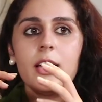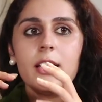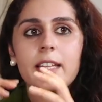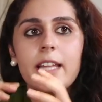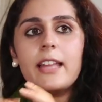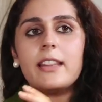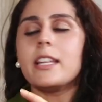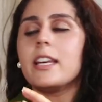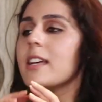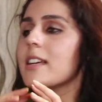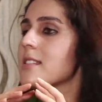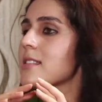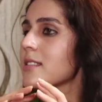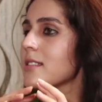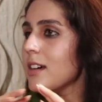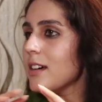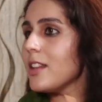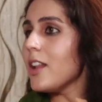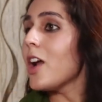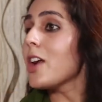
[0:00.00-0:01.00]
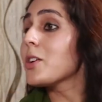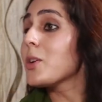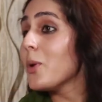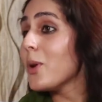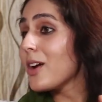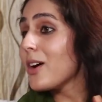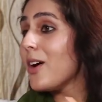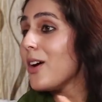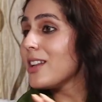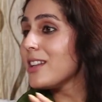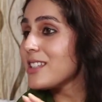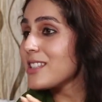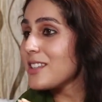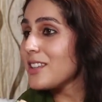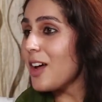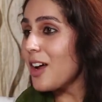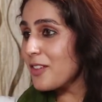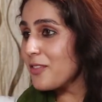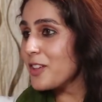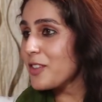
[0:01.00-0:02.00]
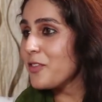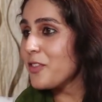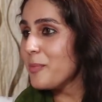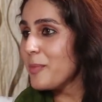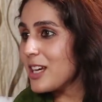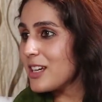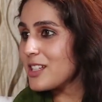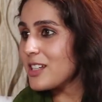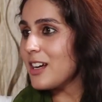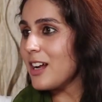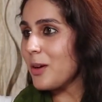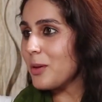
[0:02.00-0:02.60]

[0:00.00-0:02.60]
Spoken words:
that there's a lot going on, there's a lot of information